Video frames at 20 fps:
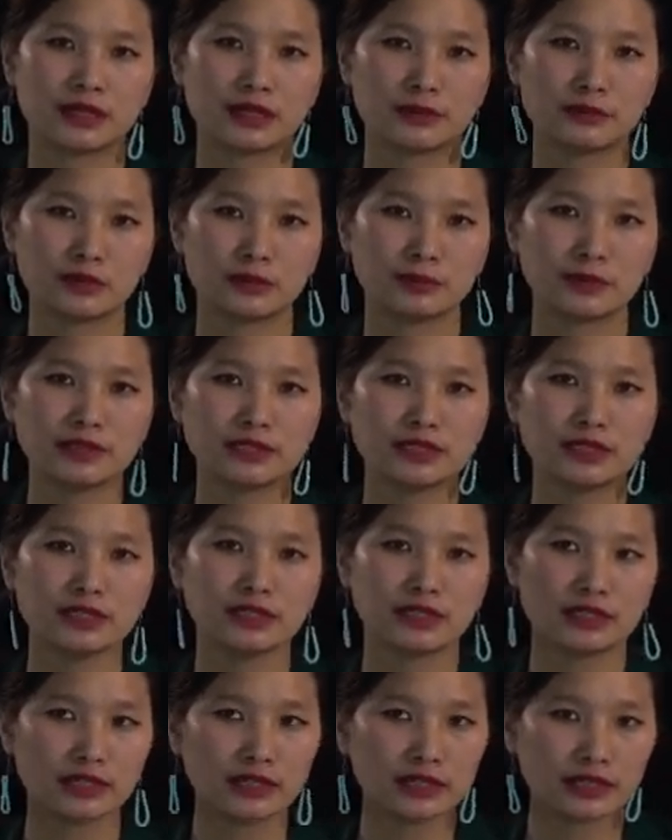I'm repeating
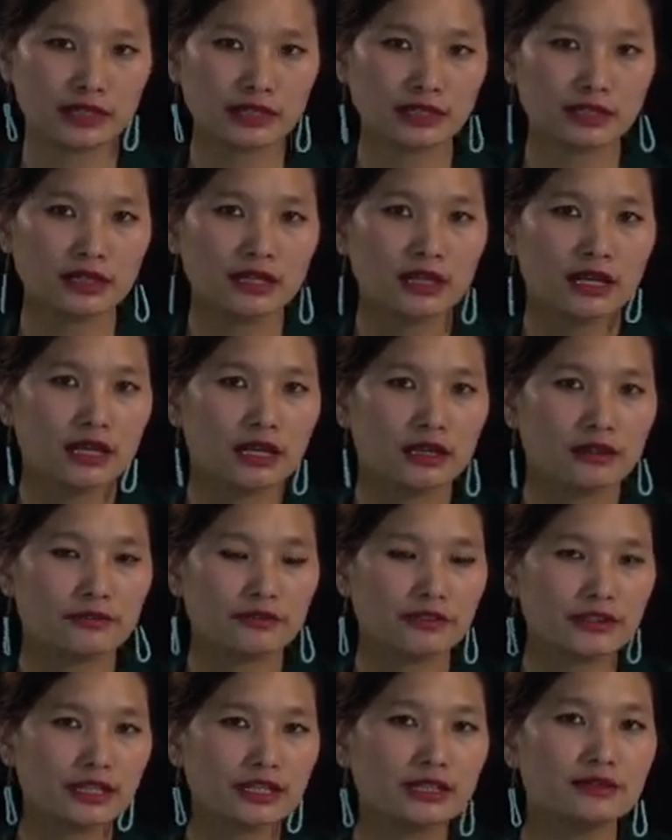here again.
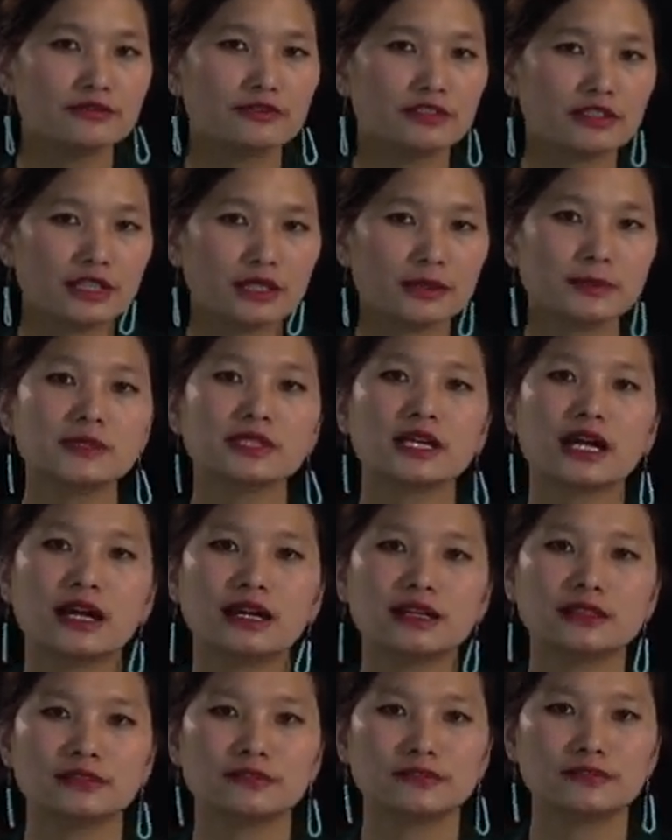Finite verbs
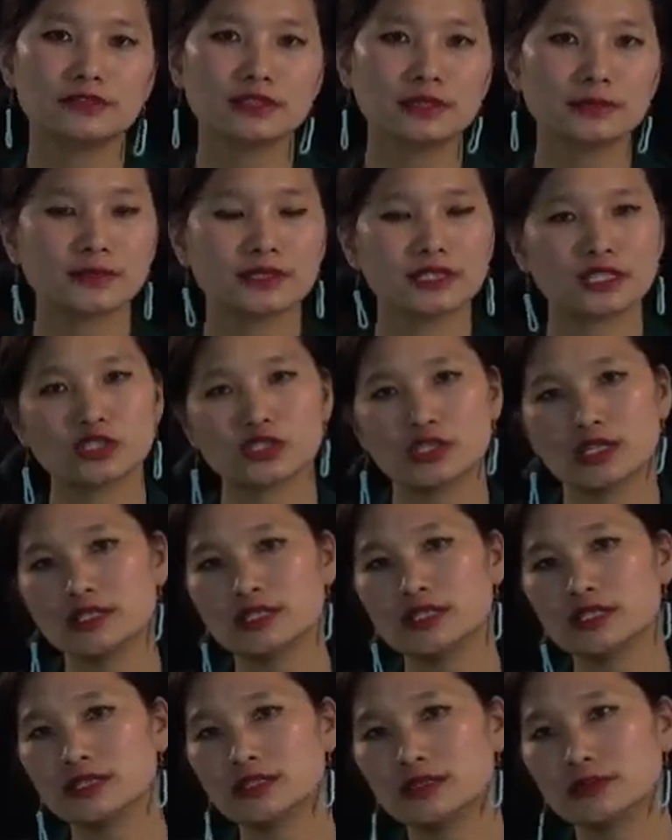are the verbs that
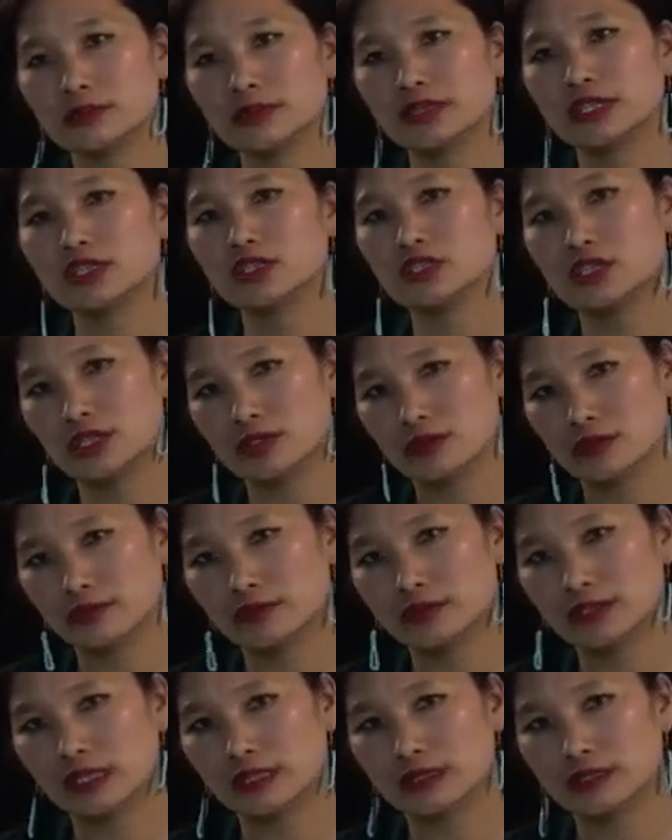changes with a change
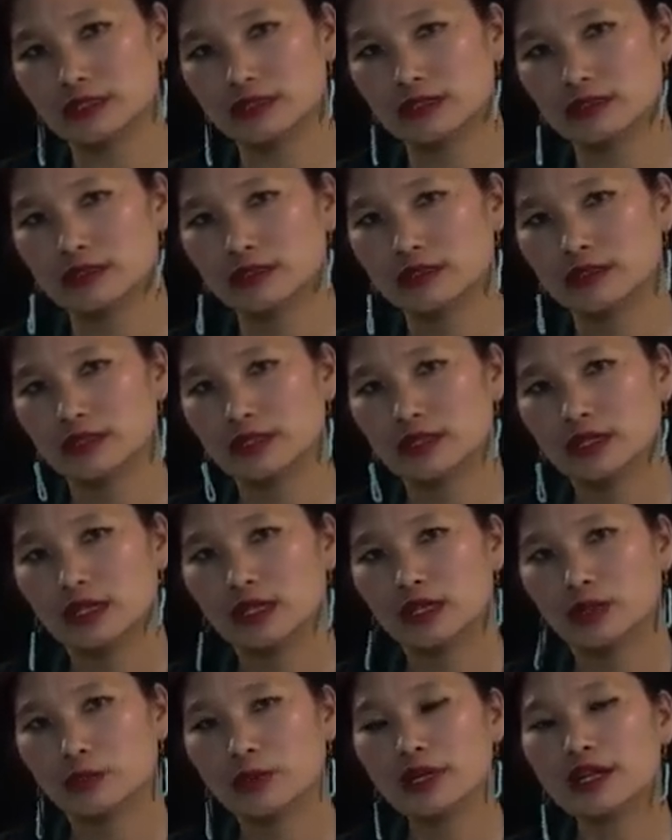of tense.
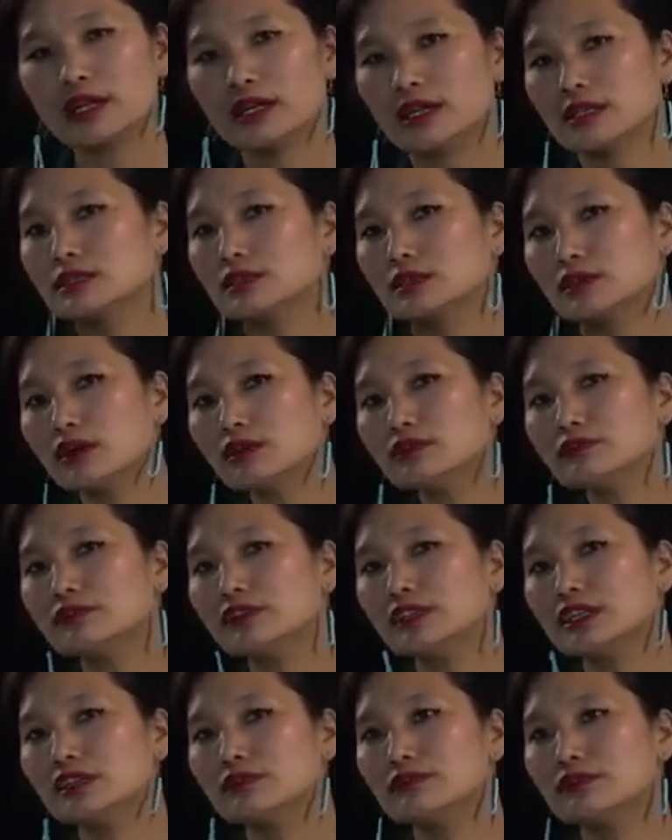Whereas
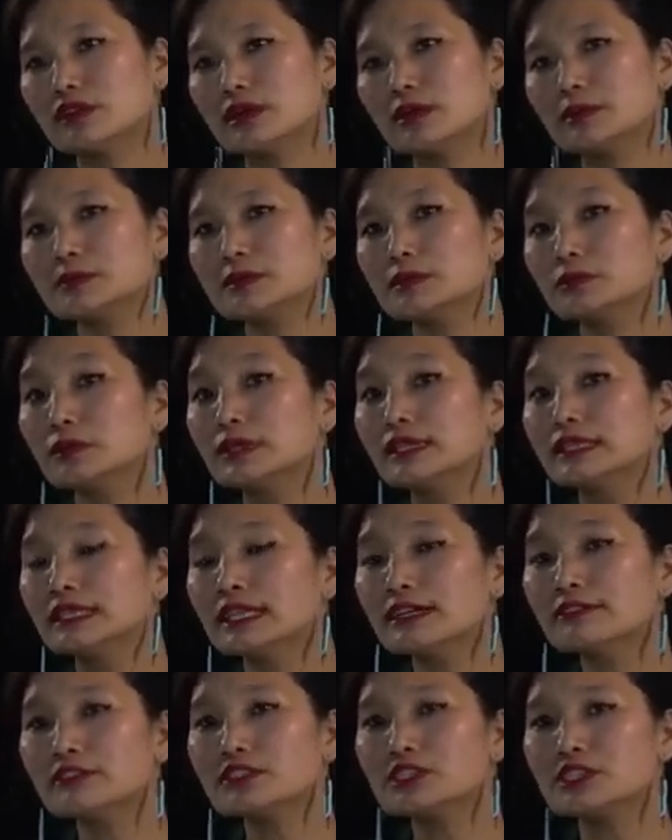non-finite verbs will
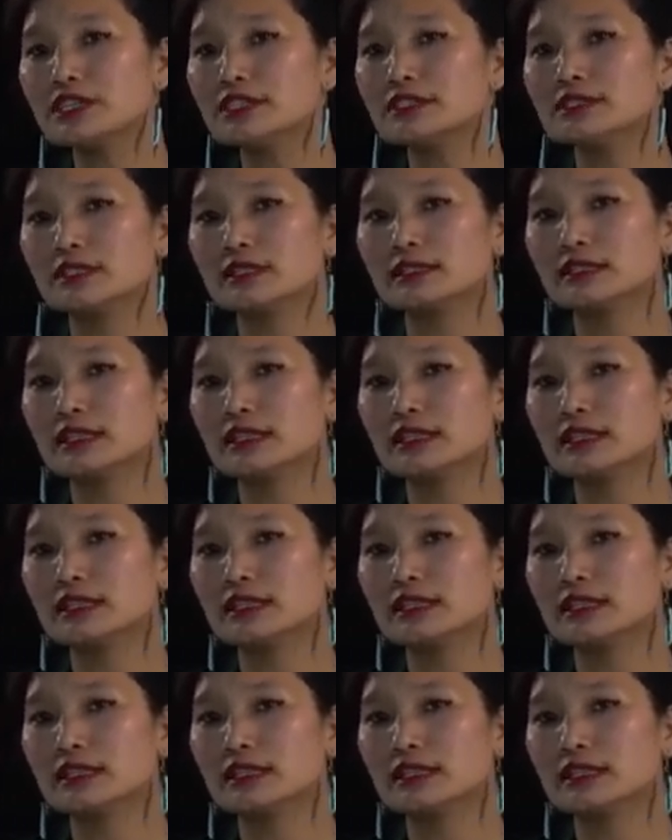never change their